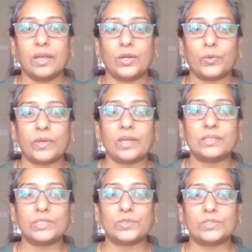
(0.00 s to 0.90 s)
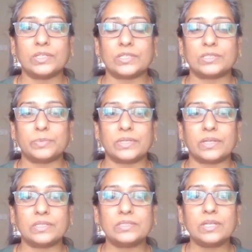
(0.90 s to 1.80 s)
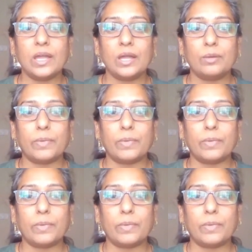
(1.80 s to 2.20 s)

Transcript: to enhance user experience by